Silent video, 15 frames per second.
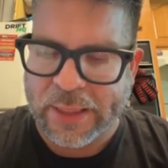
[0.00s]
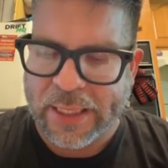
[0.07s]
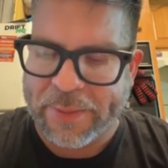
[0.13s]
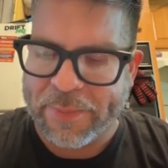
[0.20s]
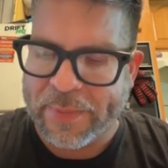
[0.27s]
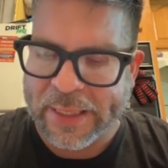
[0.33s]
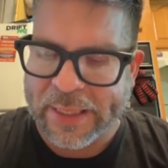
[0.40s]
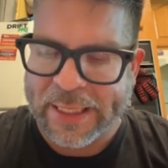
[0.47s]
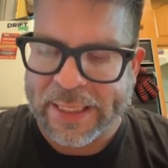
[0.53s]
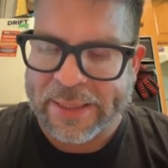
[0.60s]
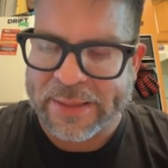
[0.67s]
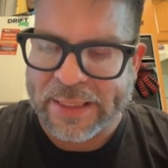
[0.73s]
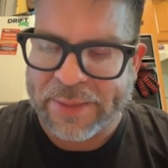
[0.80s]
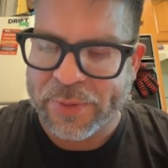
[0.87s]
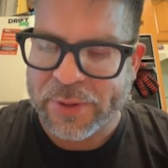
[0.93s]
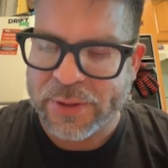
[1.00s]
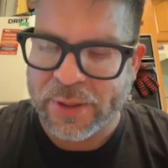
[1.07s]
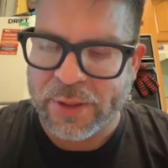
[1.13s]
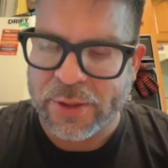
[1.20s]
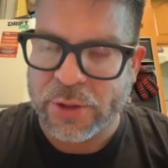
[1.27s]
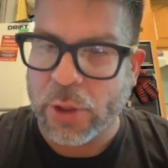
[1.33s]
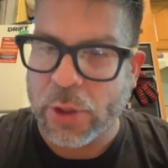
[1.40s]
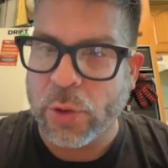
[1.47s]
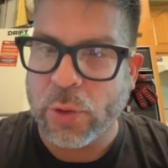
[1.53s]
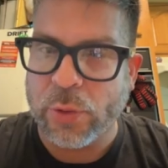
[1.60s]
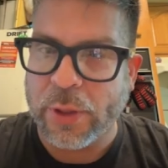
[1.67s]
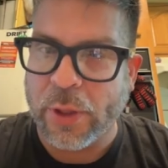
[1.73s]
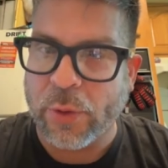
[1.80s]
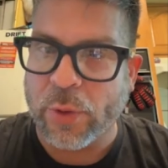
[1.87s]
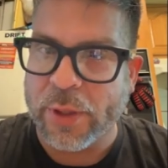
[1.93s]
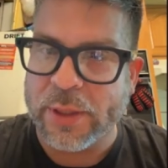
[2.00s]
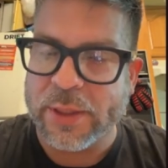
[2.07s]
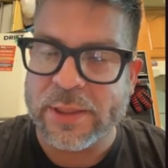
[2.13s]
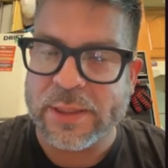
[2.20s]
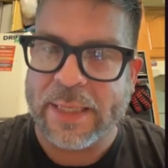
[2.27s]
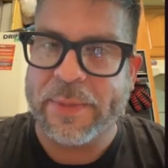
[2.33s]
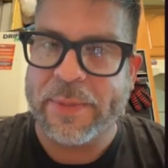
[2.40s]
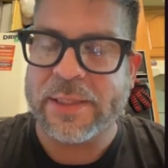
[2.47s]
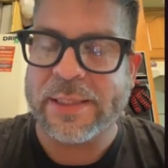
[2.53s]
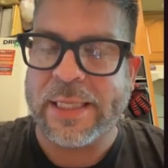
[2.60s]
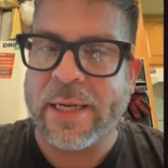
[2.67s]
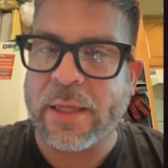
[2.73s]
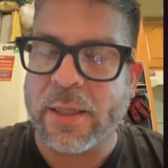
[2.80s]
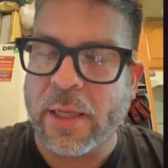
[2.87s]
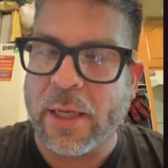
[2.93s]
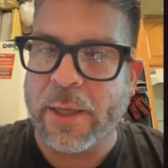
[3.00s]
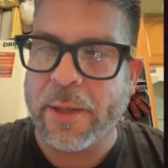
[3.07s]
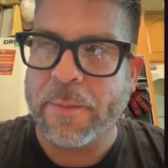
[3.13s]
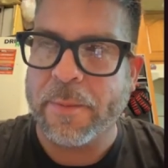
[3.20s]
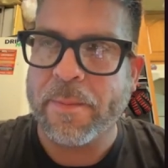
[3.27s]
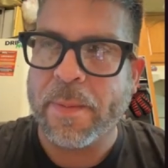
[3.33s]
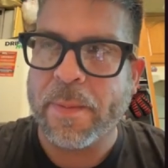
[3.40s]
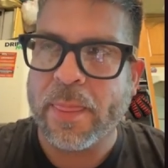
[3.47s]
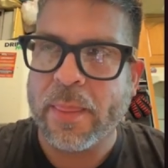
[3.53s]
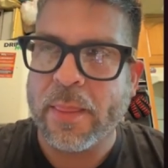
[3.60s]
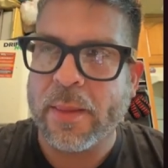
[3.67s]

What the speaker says: they get deep into the zone, they run the same exact line,